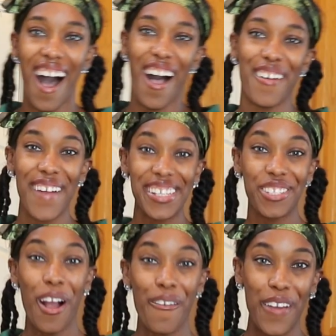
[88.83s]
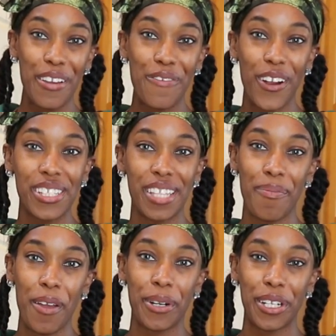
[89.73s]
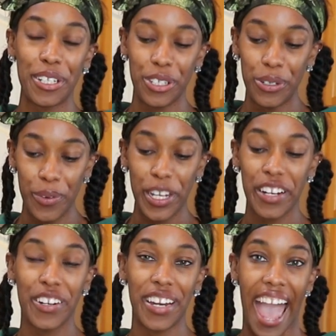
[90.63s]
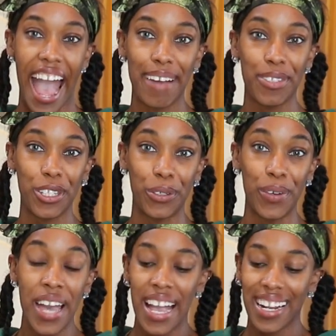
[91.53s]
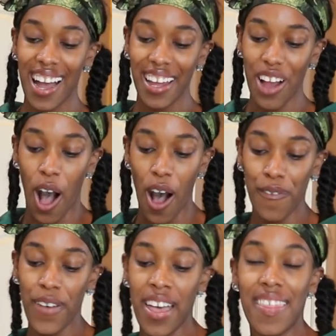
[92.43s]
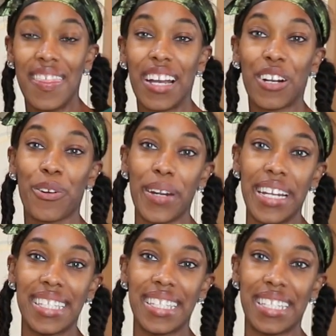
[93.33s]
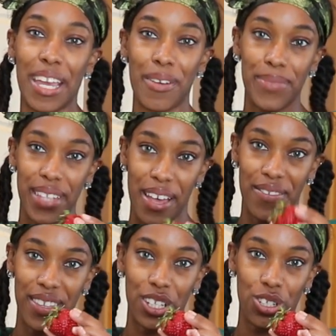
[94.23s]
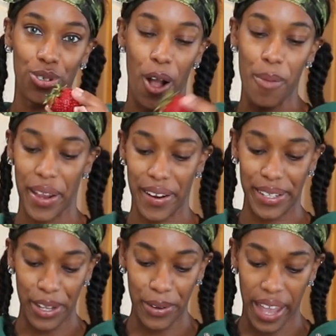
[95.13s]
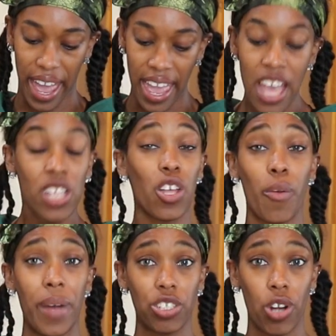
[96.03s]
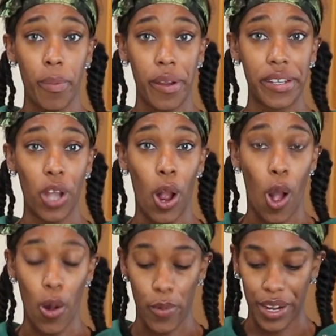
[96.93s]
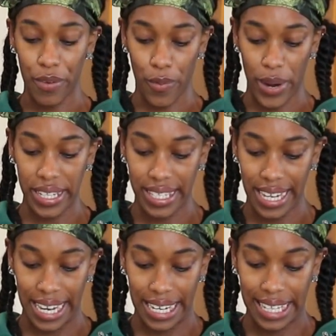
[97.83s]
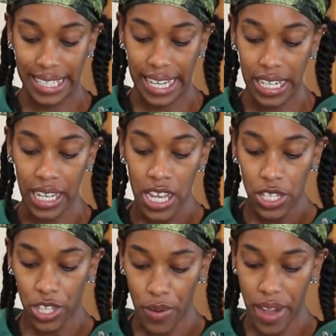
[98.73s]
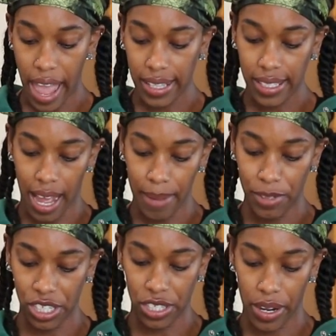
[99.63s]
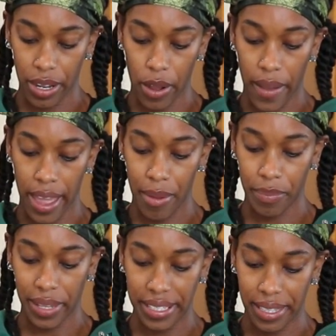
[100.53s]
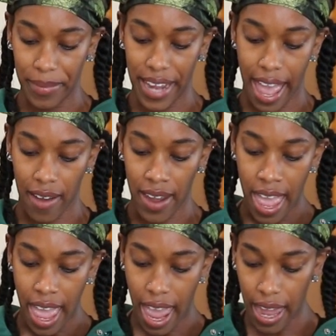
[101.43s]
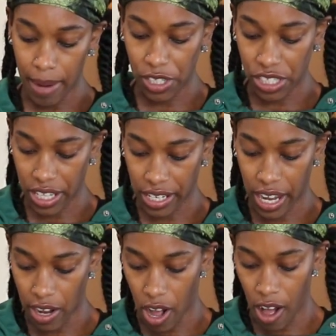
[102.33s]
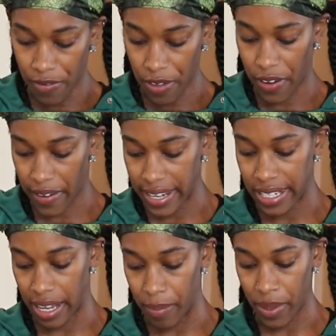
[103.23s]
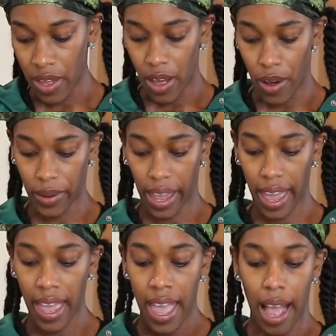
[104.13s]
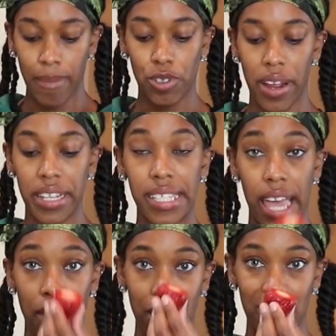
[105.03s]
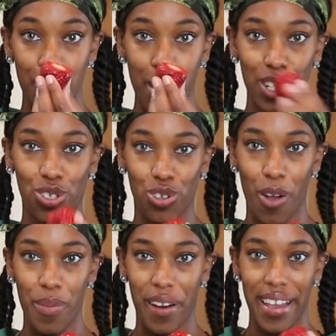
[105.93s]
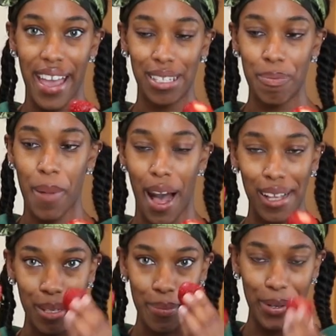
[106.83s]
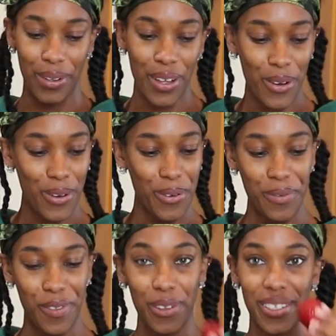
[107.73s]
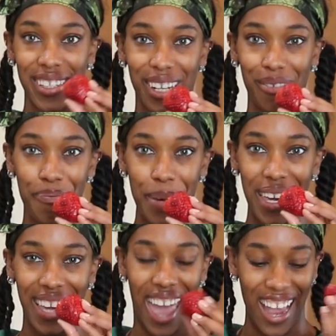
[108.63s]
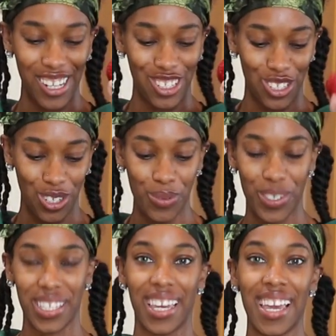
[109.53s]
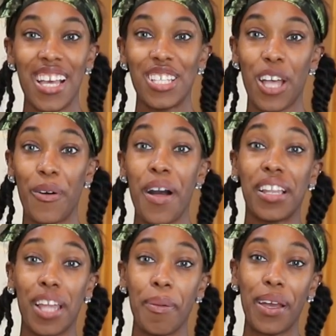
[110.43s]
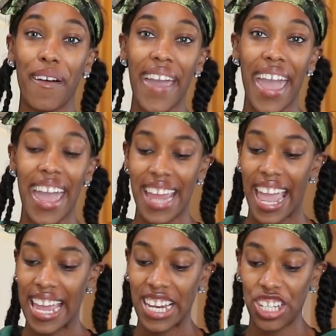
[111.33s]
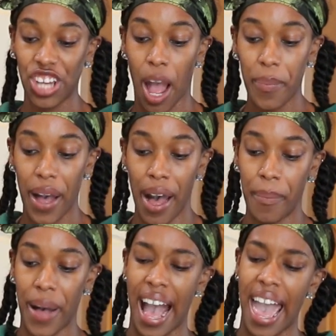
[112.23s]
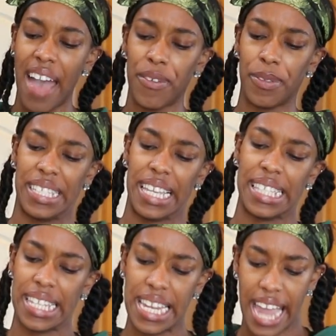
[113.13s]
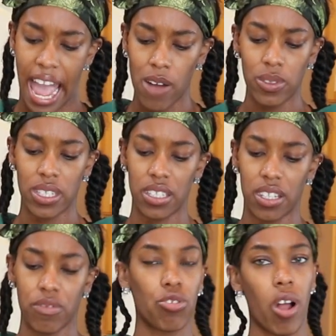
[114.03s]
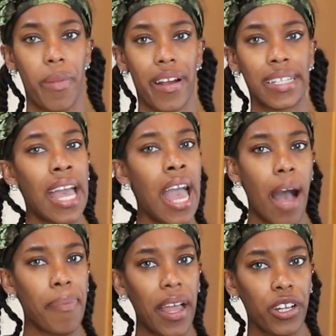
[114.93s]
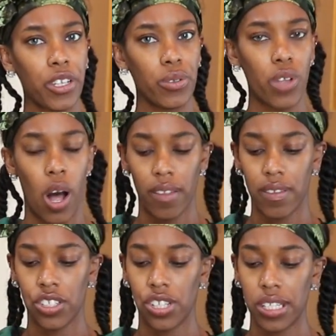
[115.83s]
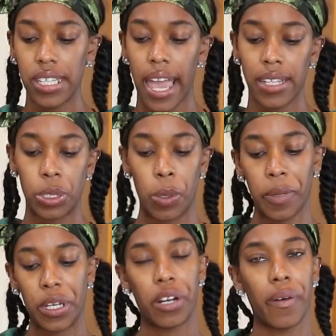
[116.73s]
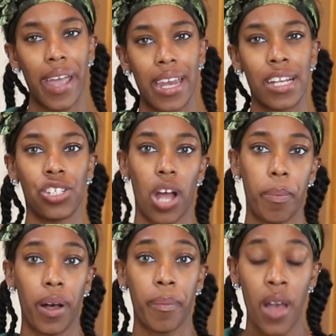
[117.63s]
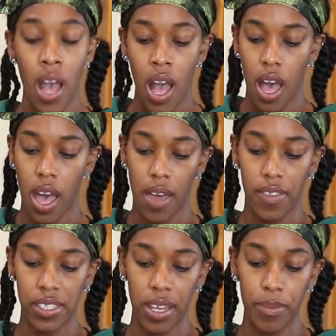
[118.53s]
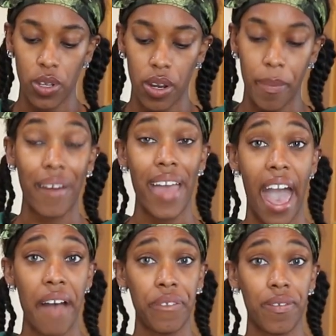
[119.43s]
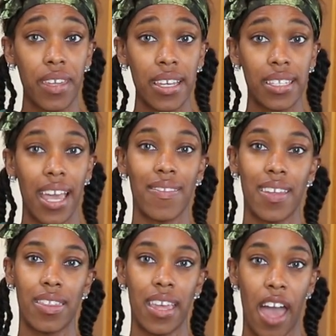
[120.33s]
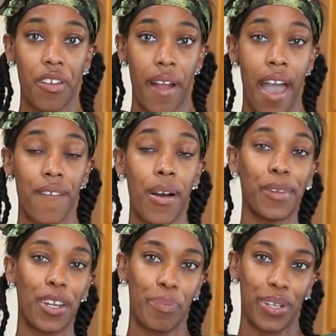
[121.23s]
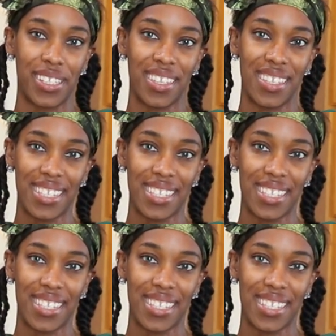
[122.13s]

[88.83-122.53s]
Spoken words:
All right, so our very first step that we're gonna do, we are gonna have to cut off the green stems of these strawberries, okay? So my strawberries are already rinsed and cleaned. So next, I'm just gonna go ahead and place them down, and I'm just gonna cut off the very tip, okay? I'm trying to save as much strawberry as possible. Ooh, those look big and juicy. So let me go ahead and chop up. I have 16 ounces of strawberries. I'm not gonna use all of this just yet, so I'm gonna go ahead and chop up the stems on about half of these, and then the other half I'm gonna put to the